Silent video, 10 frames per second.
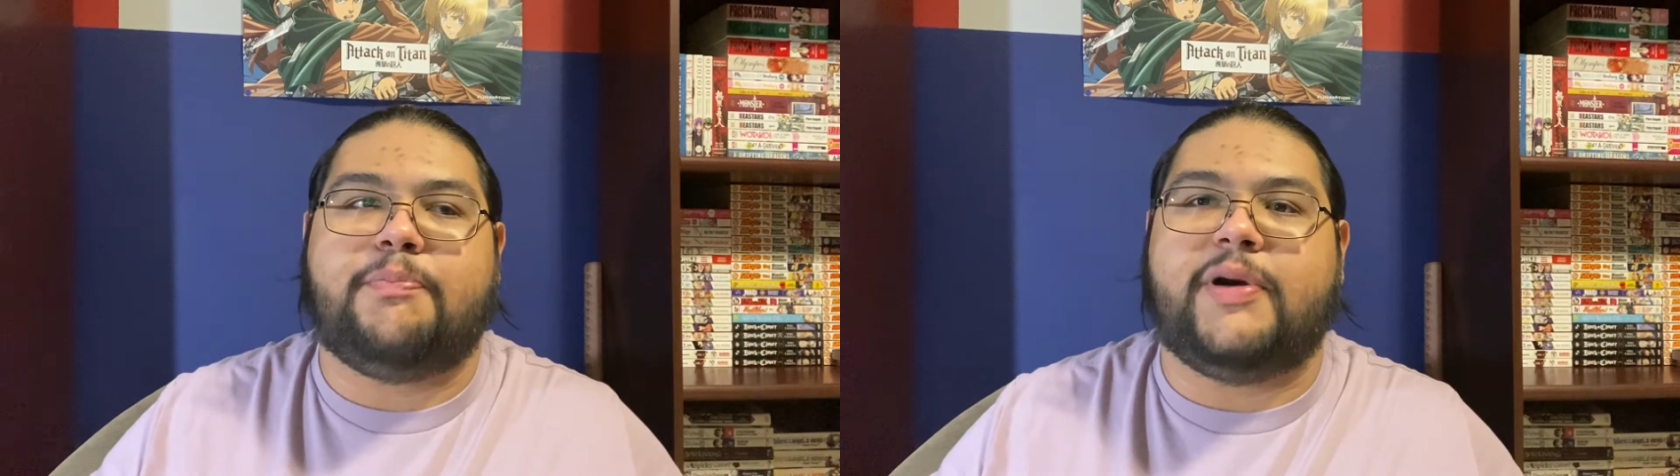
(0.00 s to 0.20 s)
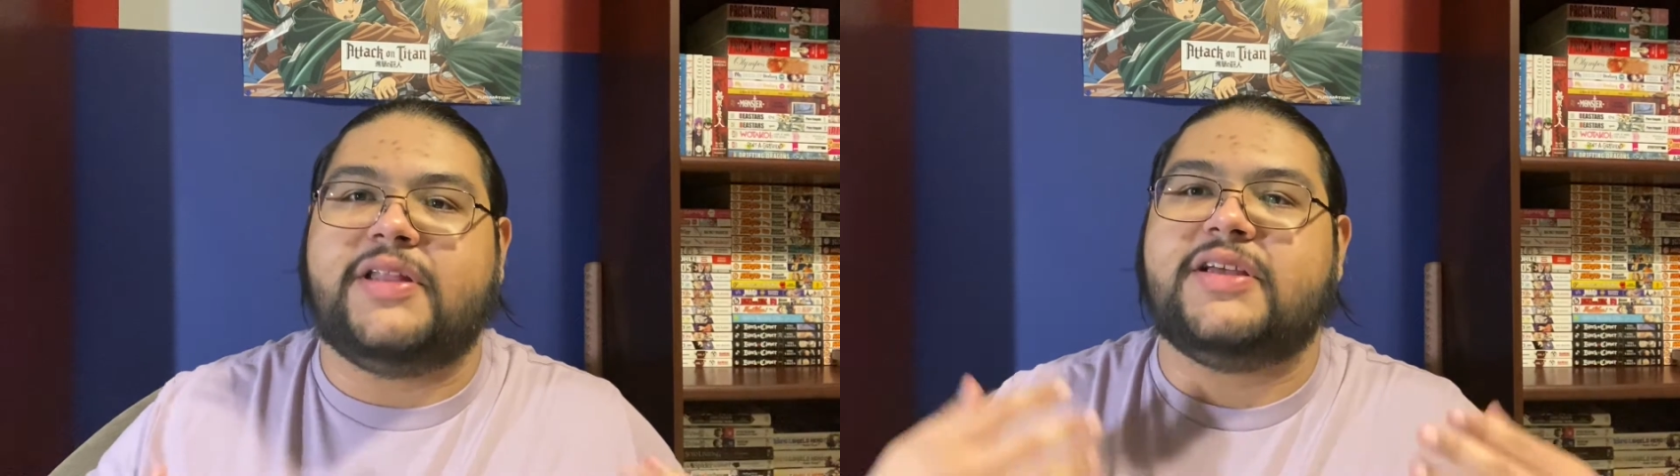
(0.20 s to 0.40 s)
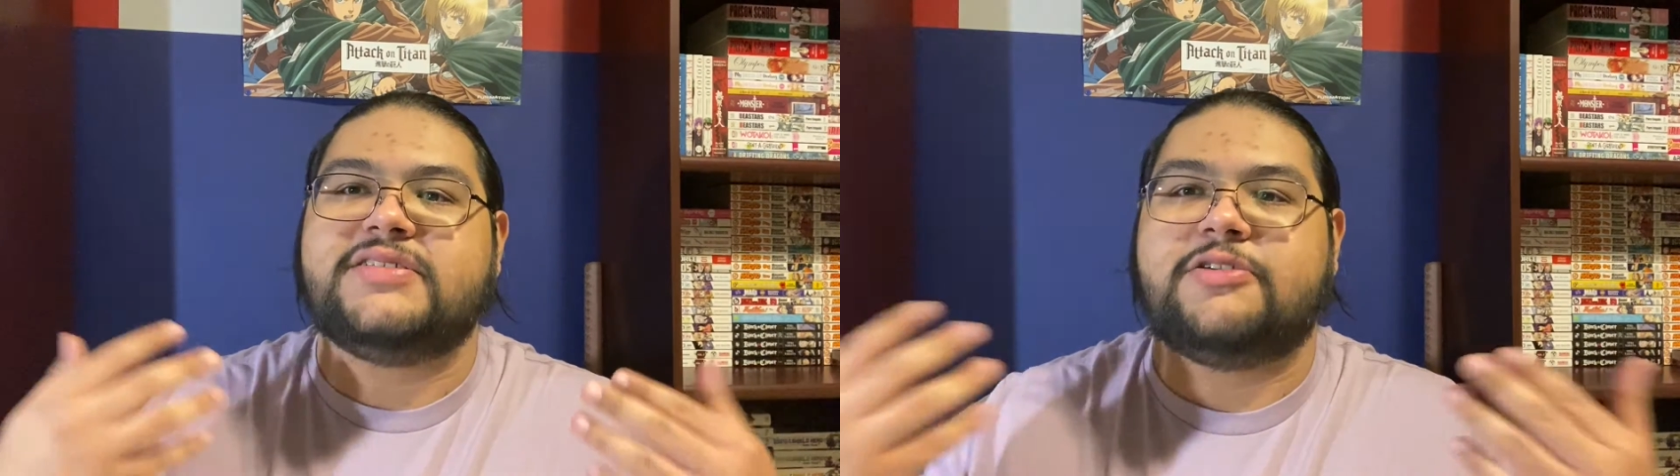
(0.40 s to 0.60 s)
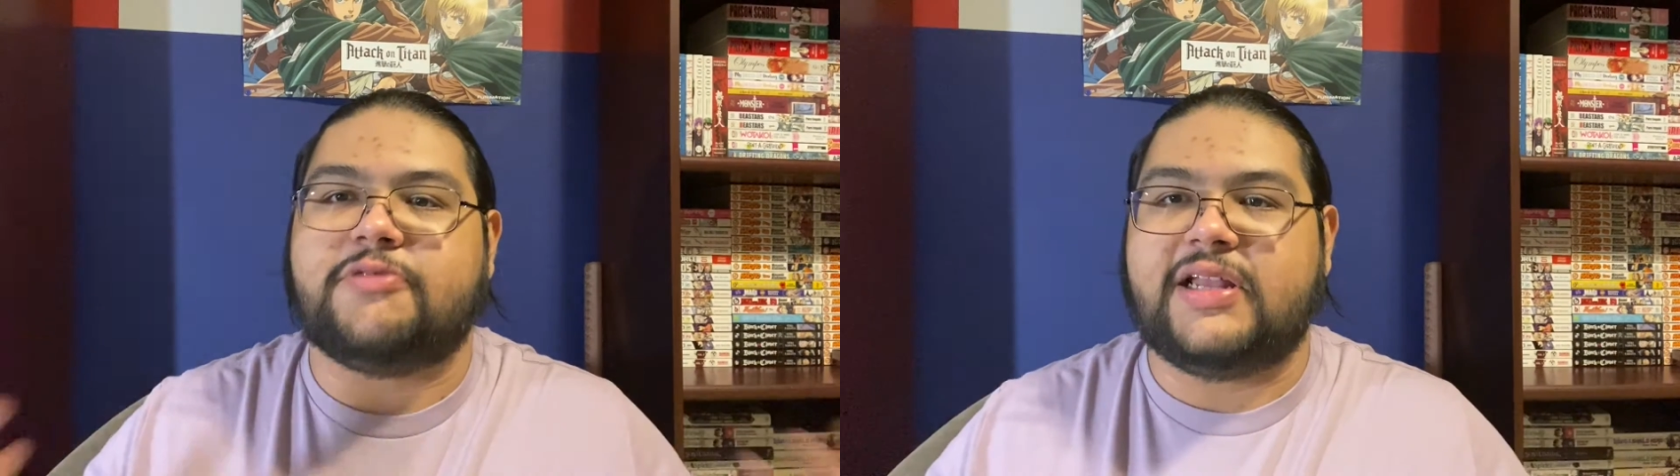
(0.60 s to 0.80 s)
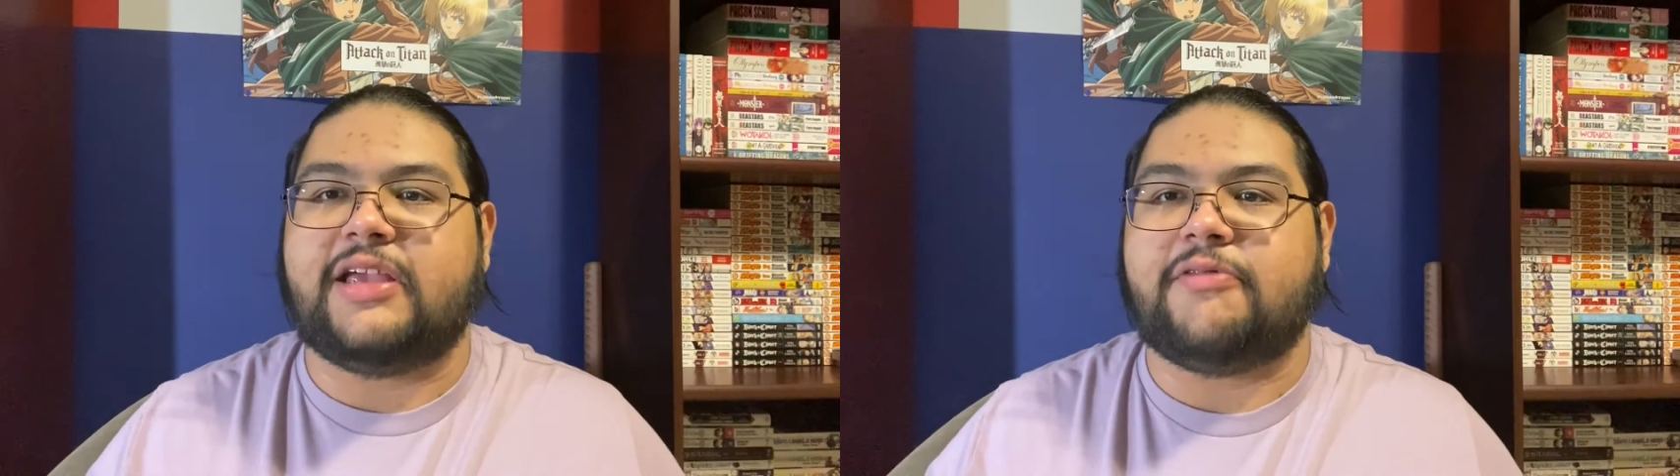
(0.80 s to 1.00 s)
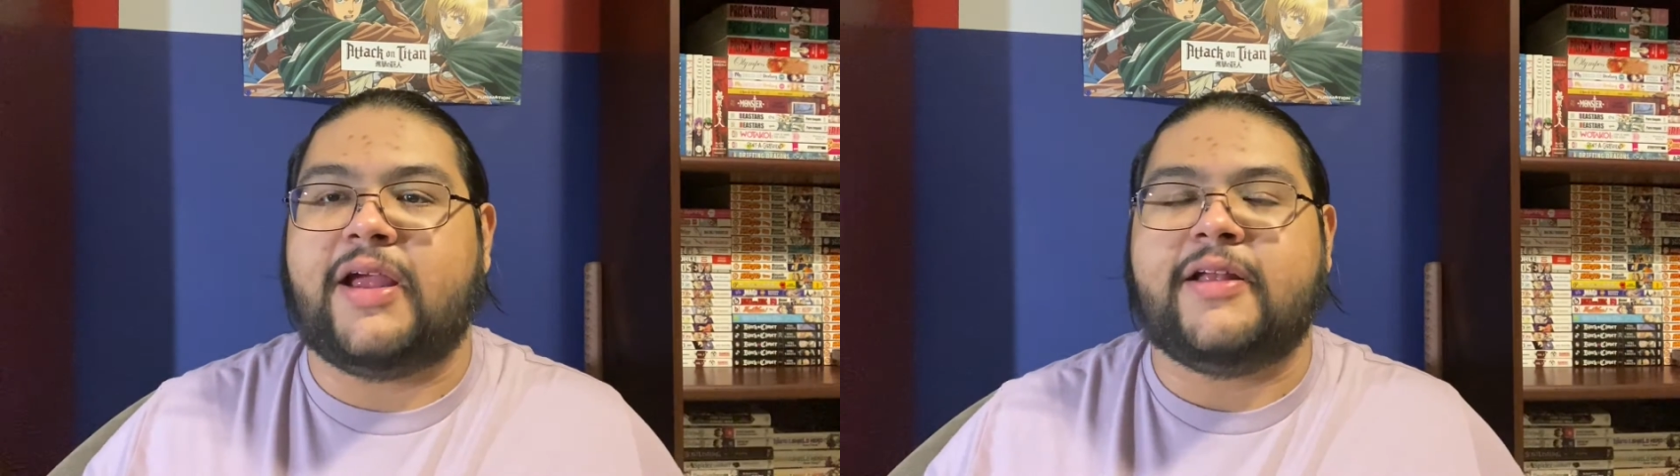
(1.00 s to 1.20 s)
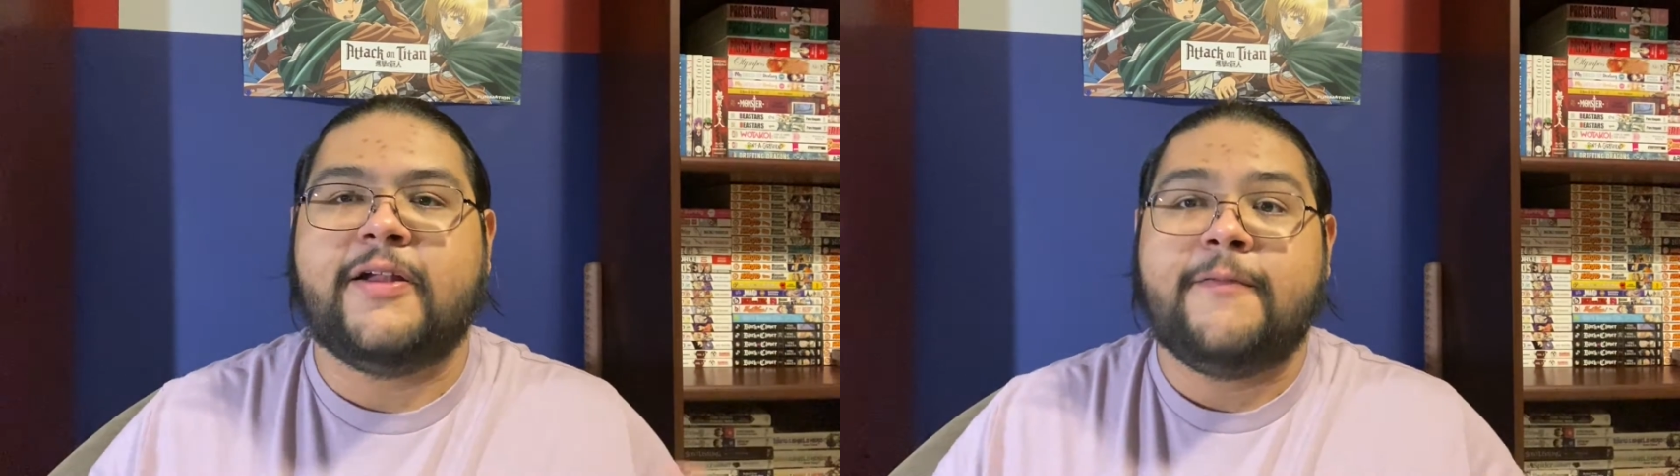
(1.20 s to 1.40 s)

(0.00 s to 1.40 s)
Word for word: but it doesn't really, right?